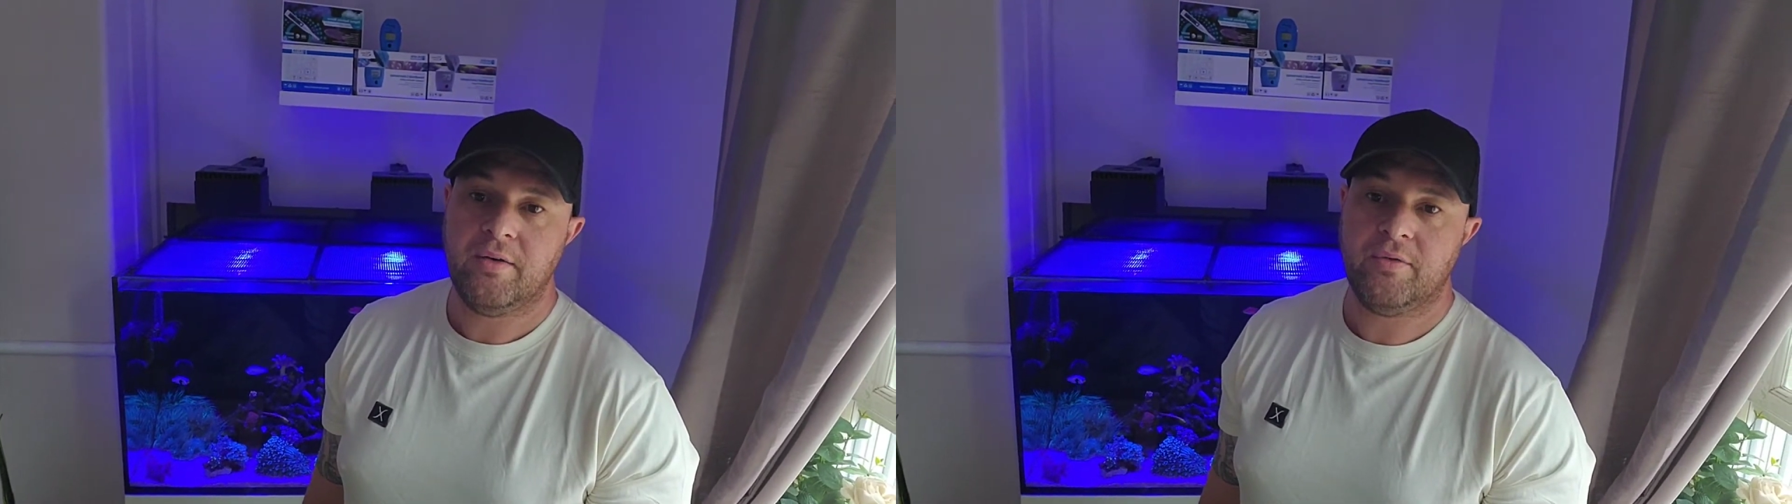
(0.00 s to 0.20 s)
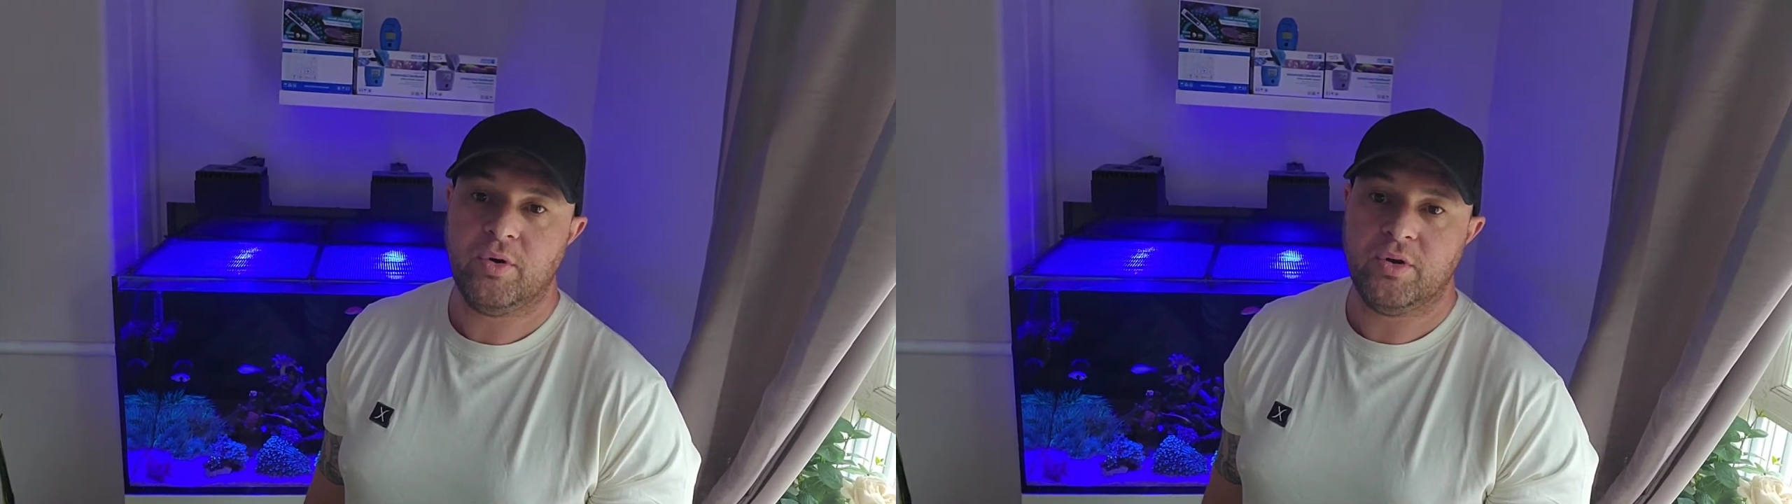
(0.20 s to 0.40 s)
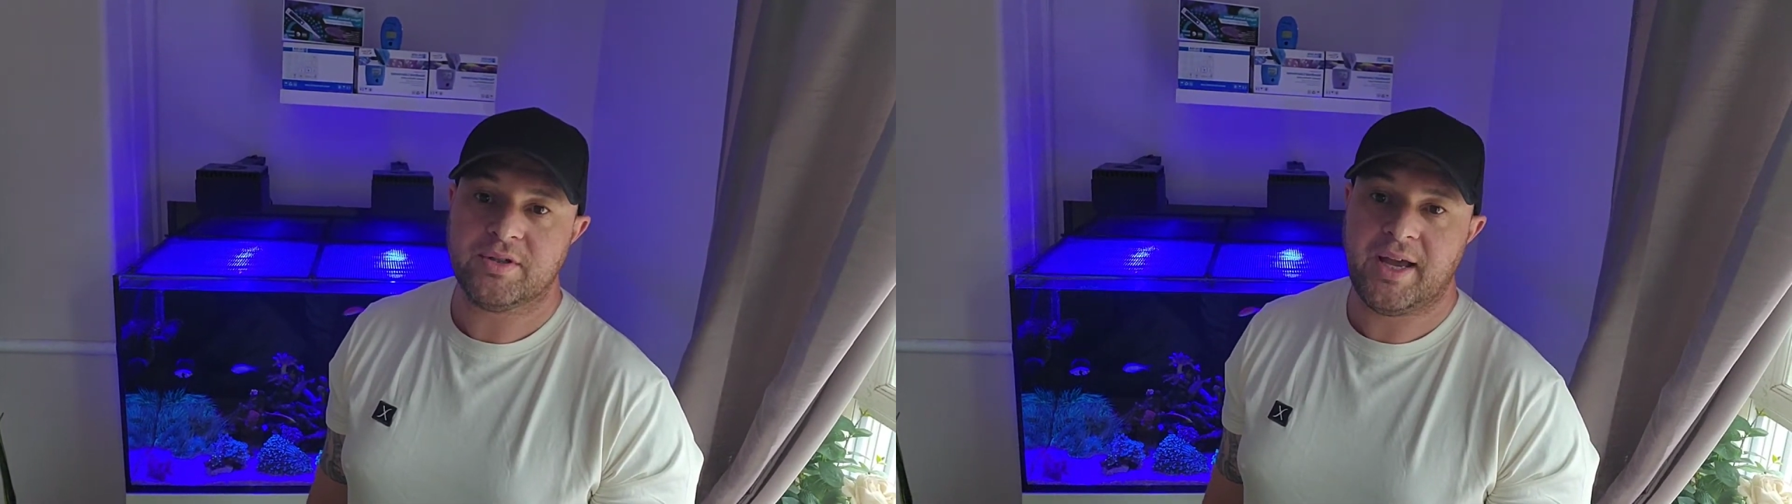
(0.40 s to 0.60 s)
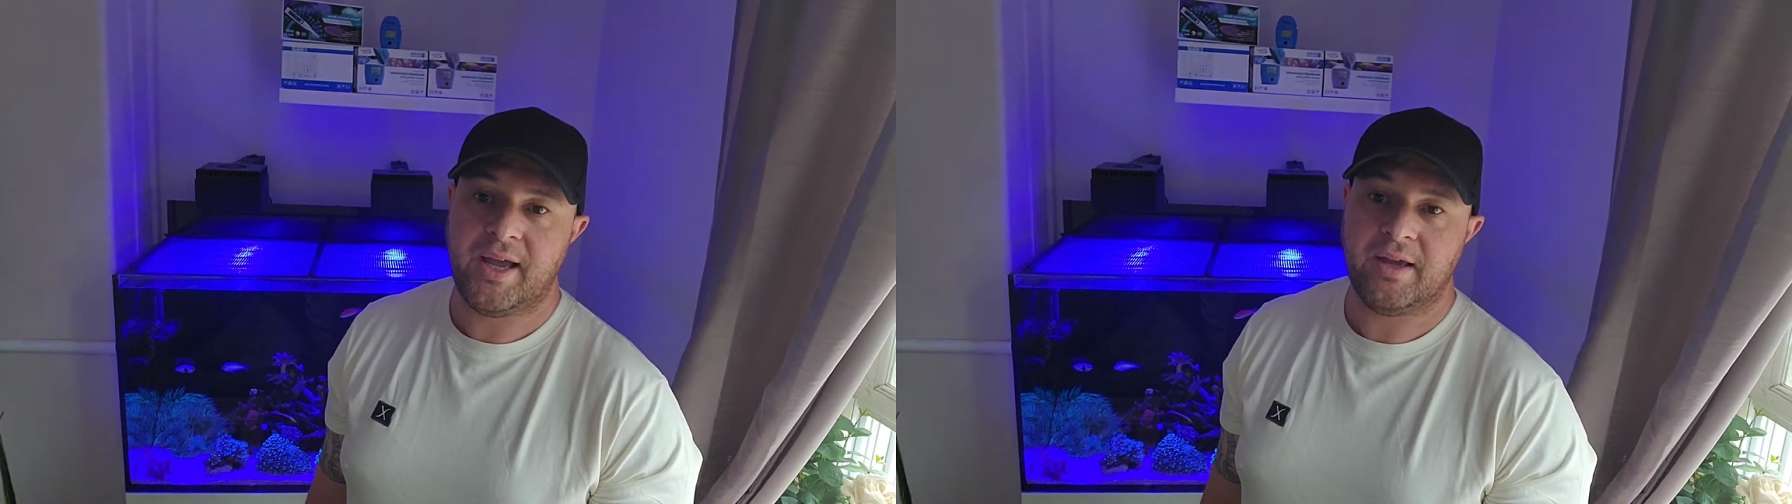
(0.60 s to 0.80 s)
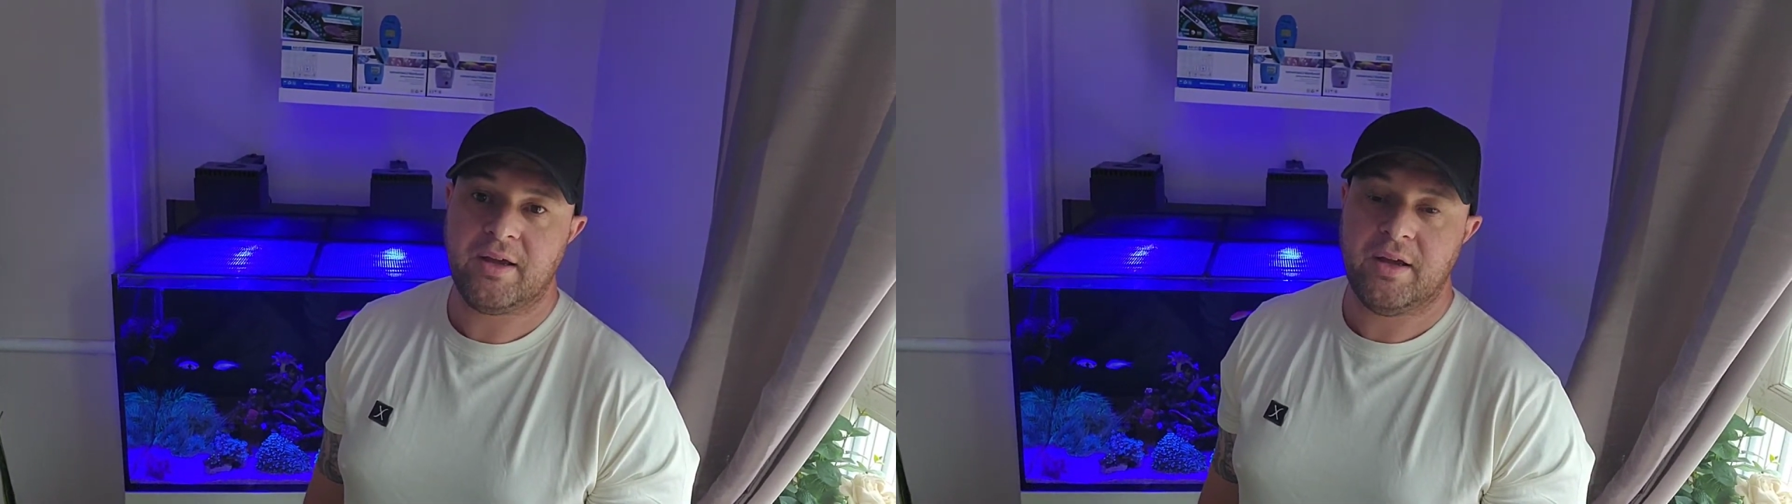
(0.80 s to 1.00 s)
for your
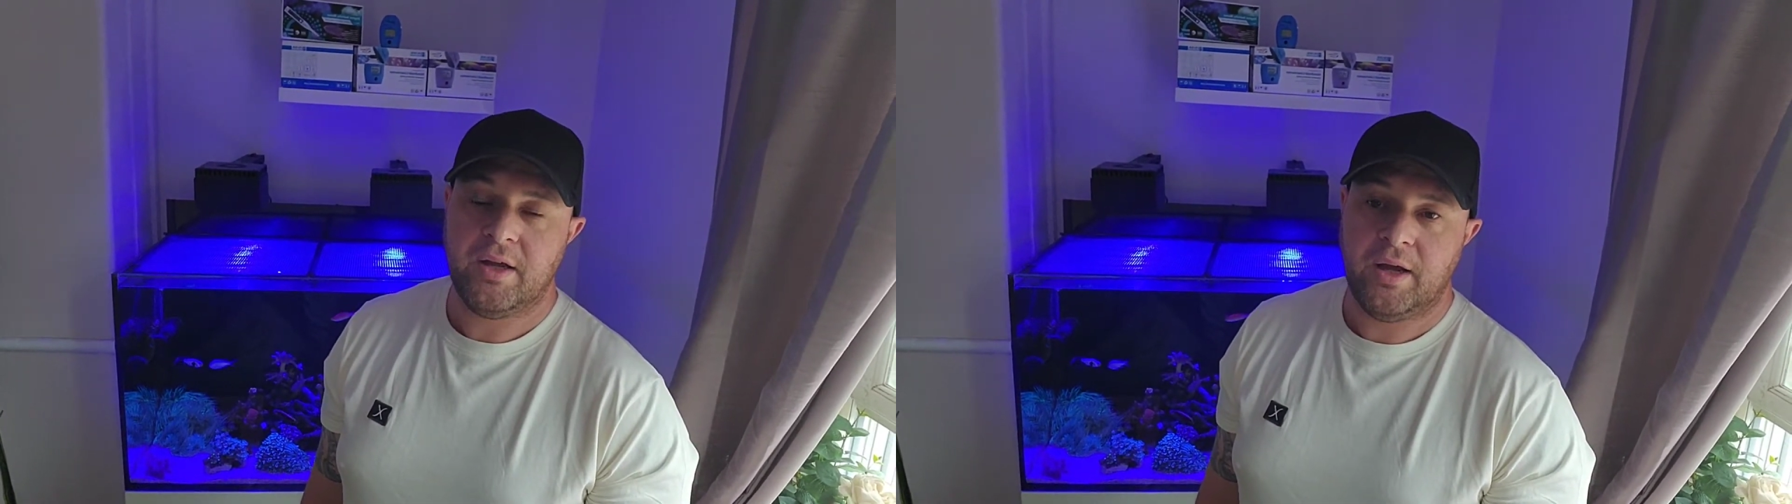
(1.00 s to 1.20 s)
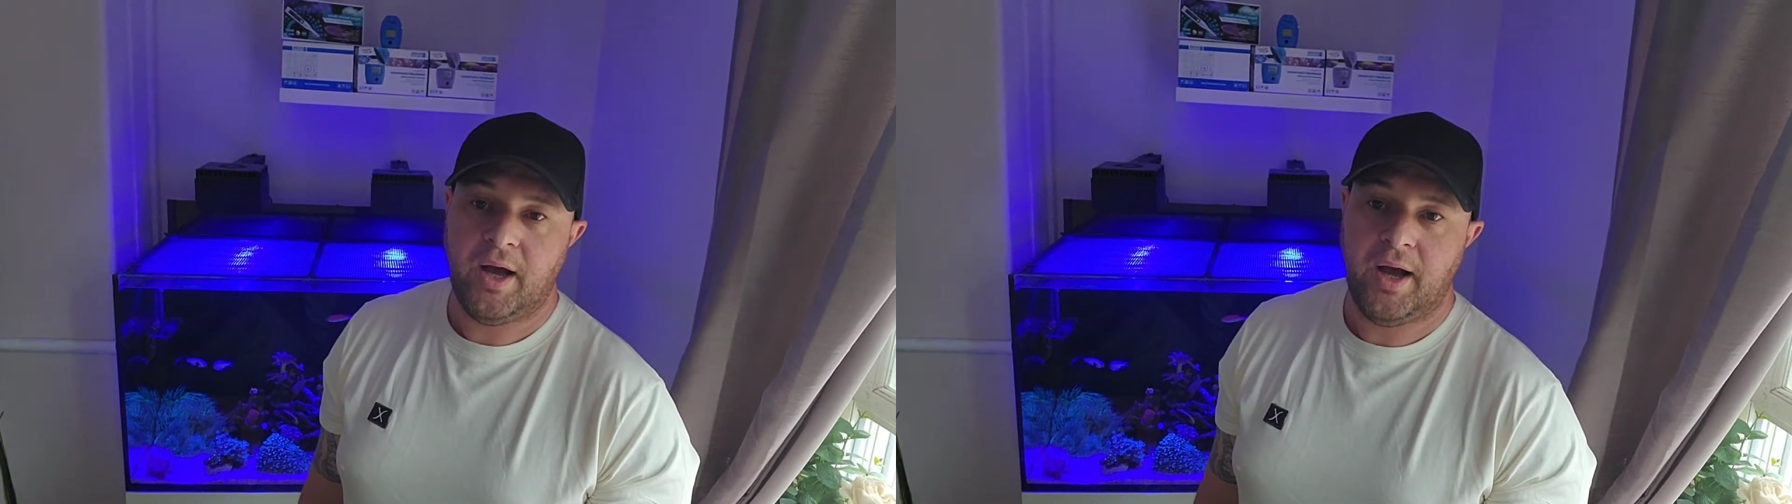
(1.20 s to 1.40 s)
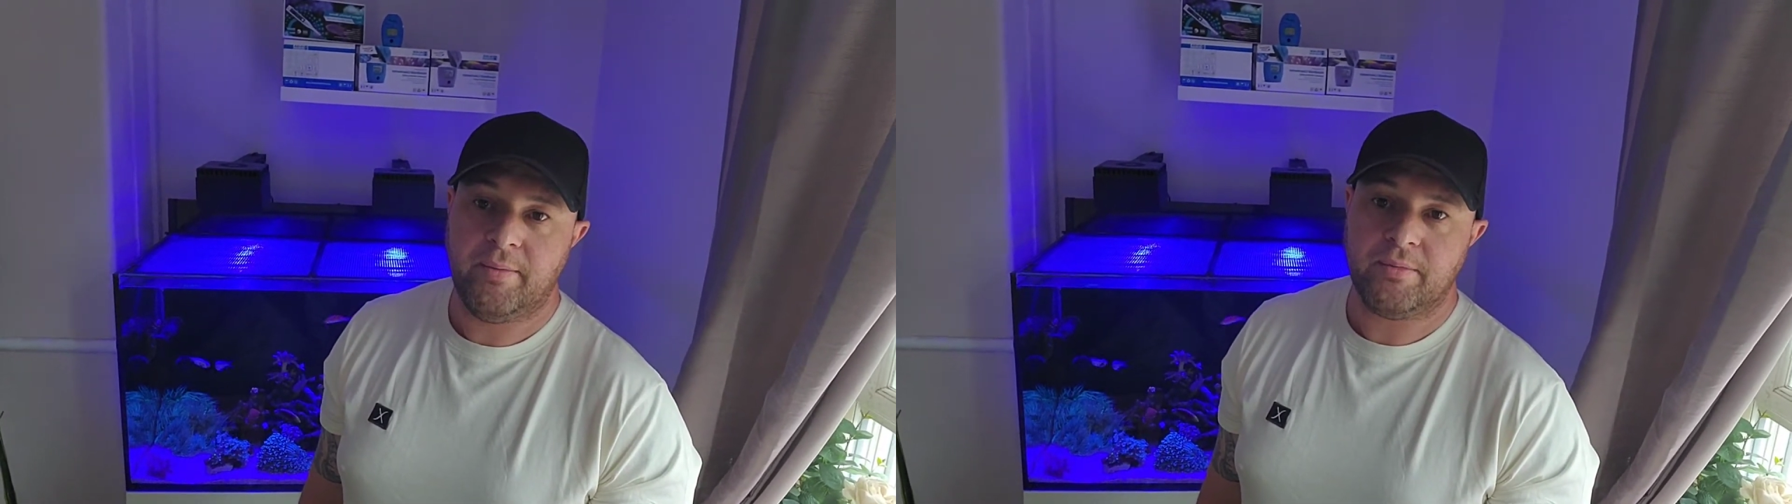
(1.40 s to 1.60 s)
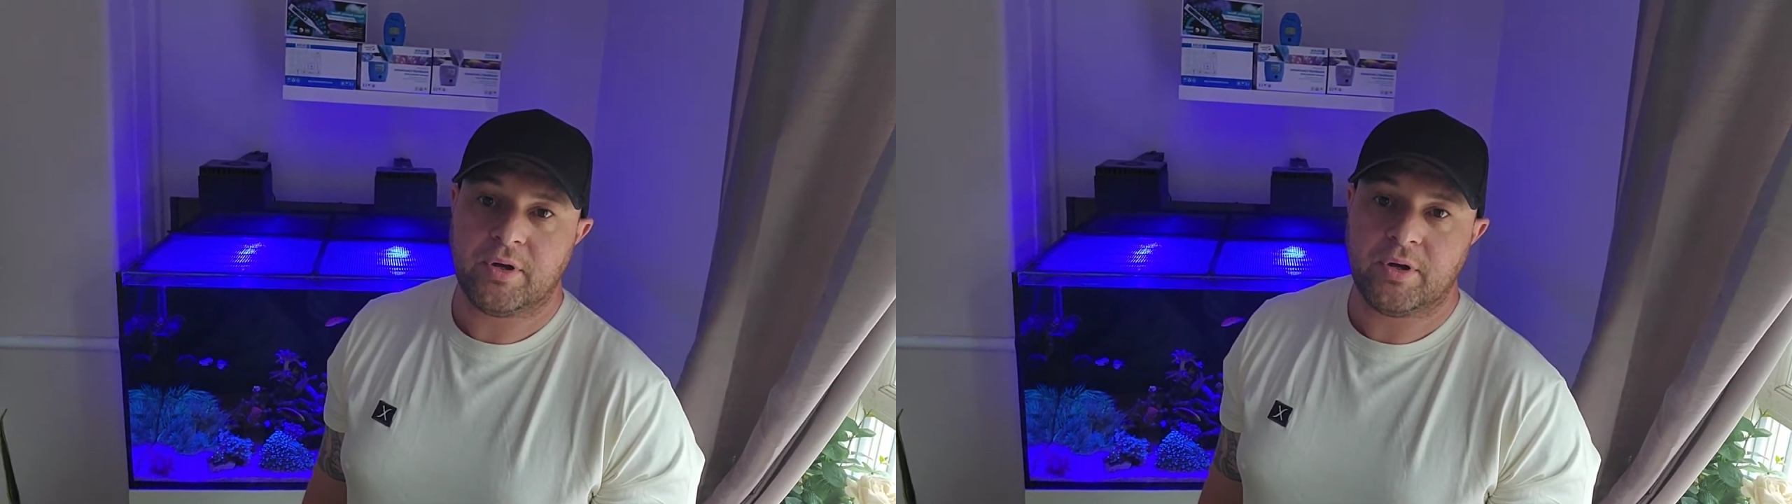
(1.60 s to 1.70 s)
tank, um,